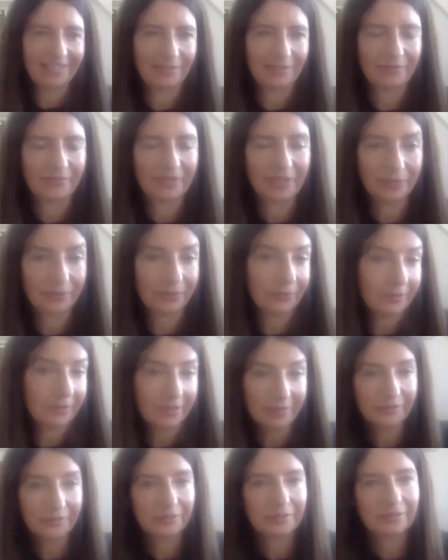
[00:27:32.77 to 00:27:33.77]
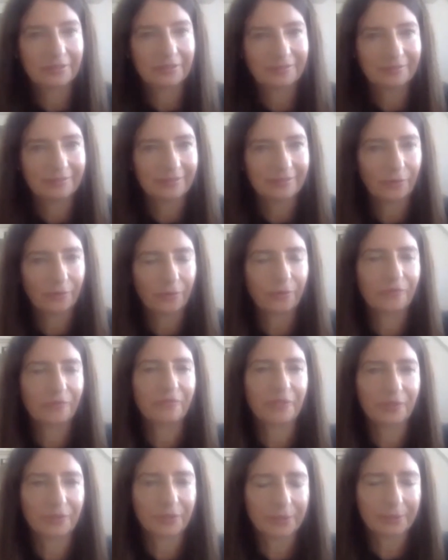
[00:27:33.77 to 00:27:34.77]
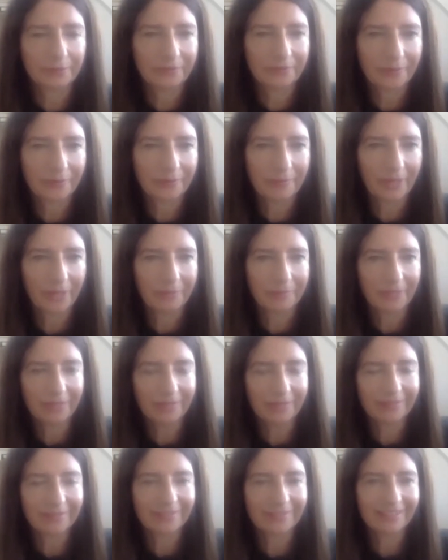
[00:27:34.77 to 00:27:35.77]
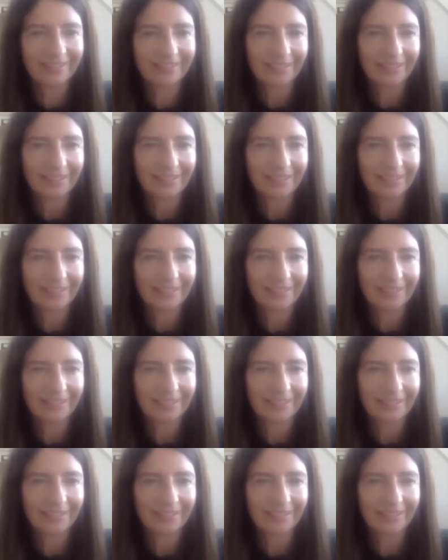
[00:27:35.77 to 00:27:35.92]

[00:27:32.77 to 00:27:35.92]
didn't feel good, or it felt good for a moment,